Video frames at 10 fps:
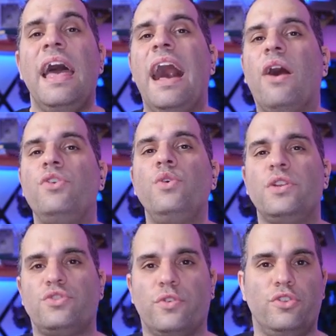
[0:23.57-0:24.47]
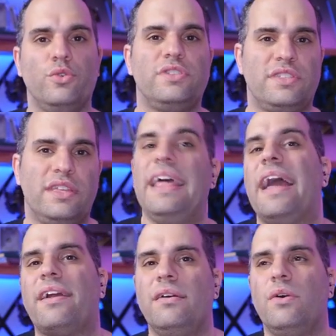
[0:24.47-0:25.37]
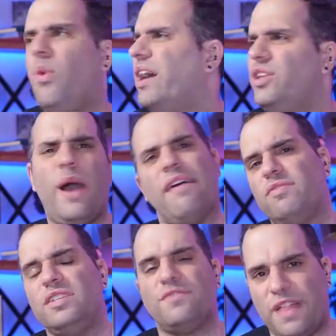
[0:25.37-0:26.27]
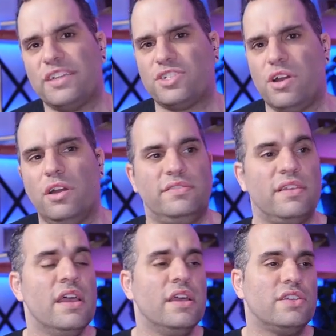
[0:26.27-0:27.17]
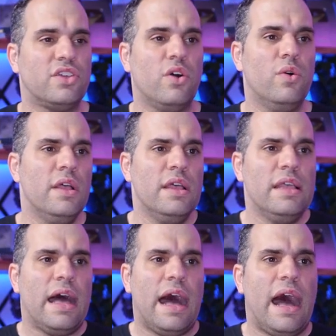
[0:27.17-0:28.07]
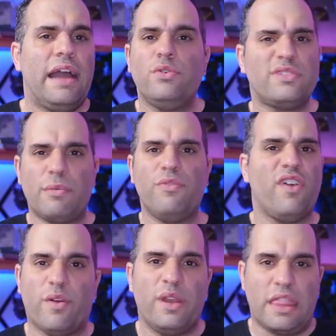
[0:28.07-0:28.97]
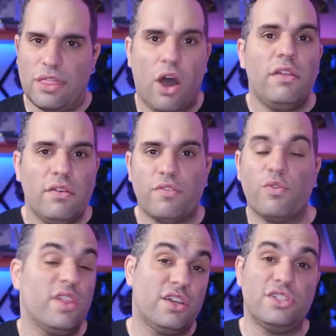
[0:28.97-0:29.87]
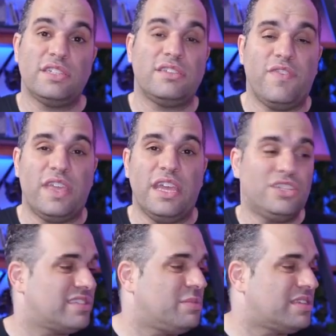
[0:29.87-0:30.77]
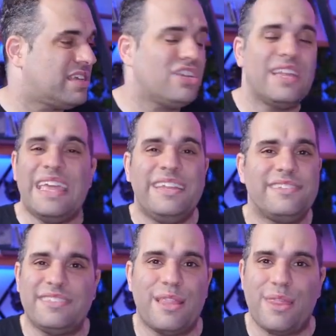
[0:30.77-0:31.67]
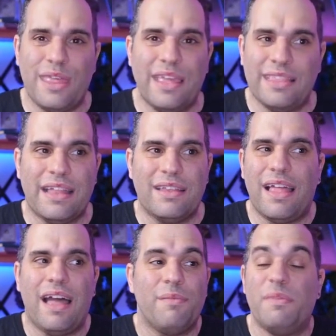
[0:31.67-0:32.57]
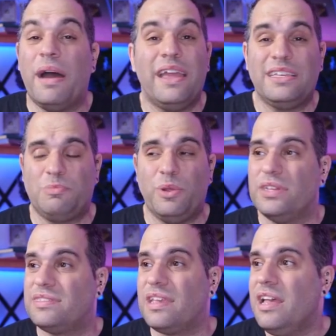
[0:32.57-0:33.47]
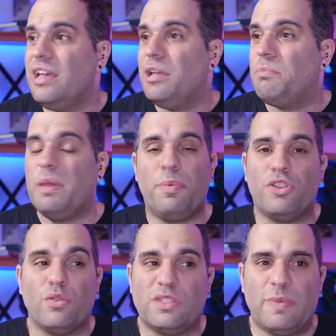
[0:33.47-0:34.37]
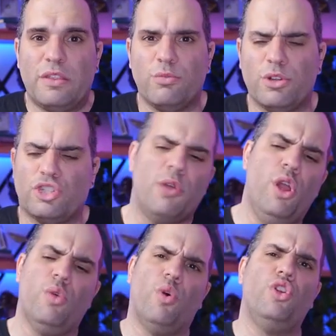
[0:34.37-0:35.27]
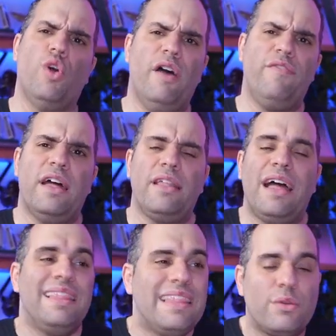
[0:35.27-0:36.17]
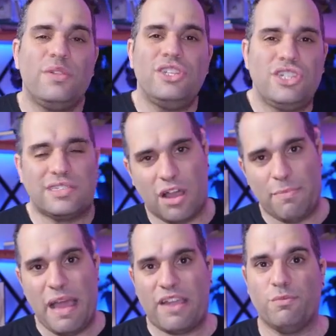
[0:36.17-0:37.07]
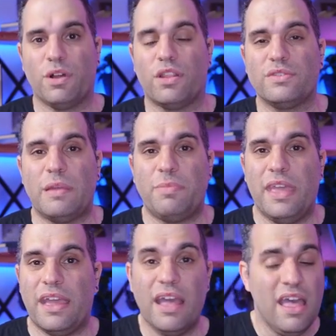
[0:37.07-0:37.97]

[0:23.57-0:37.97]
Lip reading: how do you introduce the deck? Why do you have these flashcards? So I know some of you have already thought of really good justifications. I mean, it's such an innocent thing that, in my experience, people don't spend too much time. Hey, what do you have that? I literally just got back from a close-up gig.